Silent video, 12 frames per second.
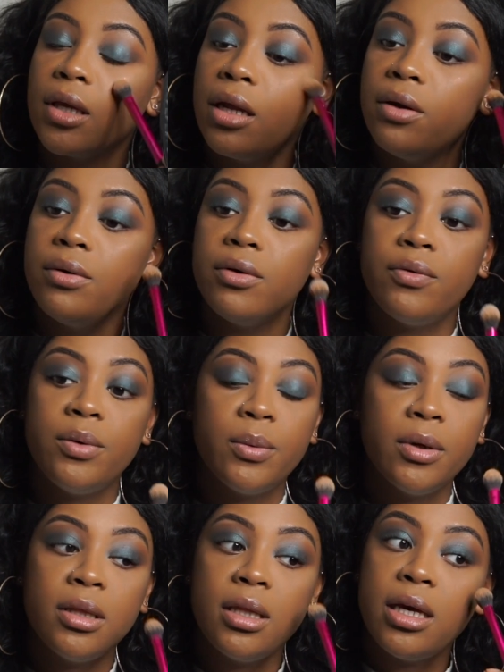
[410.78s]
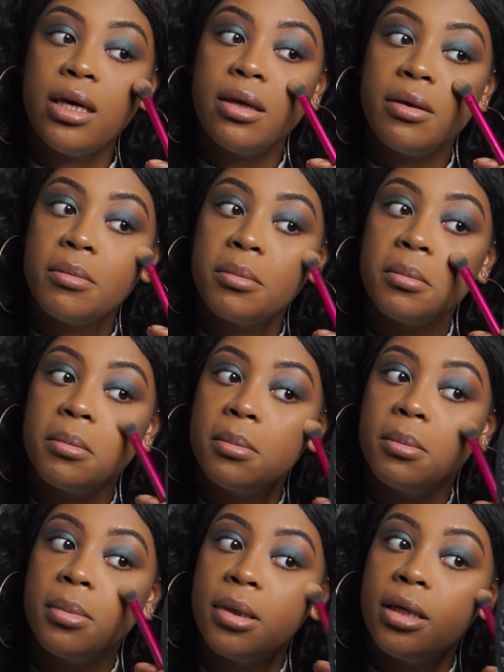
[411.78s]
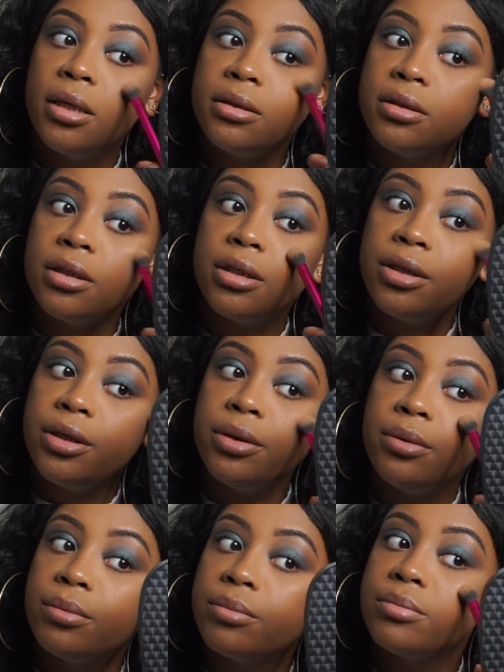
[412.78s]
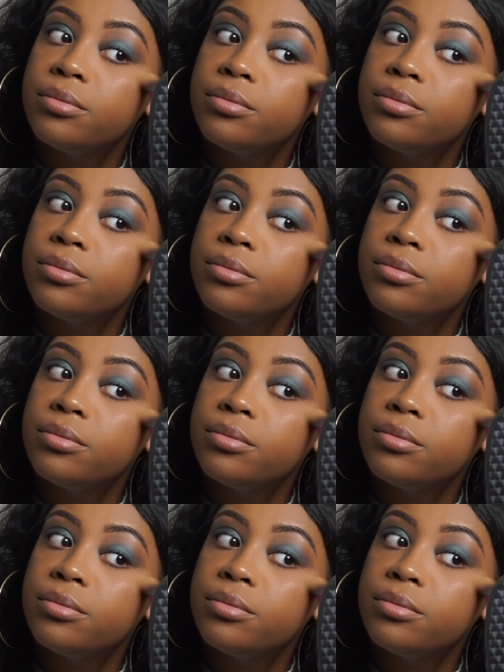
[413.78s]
I don't know if you want that, but it's looking cute.